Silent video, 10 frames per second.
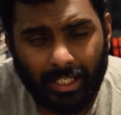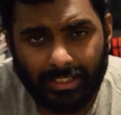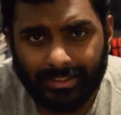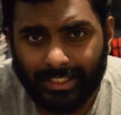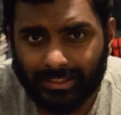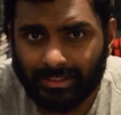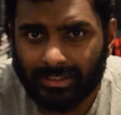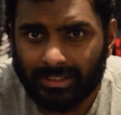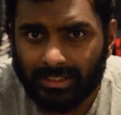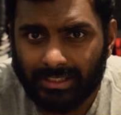and
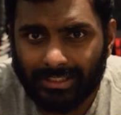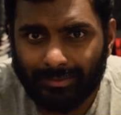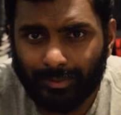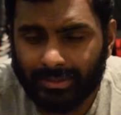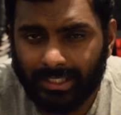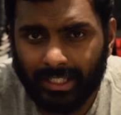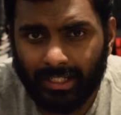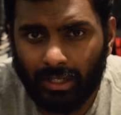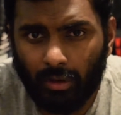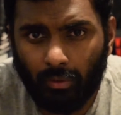just wasn't
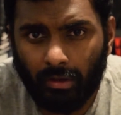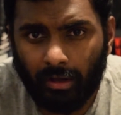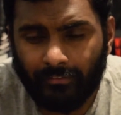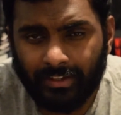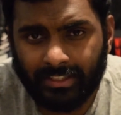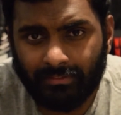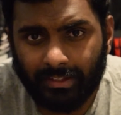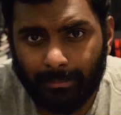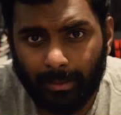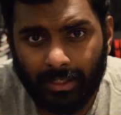getting it going
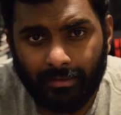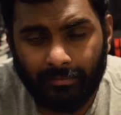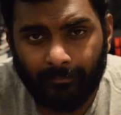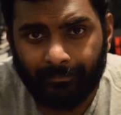offensively, but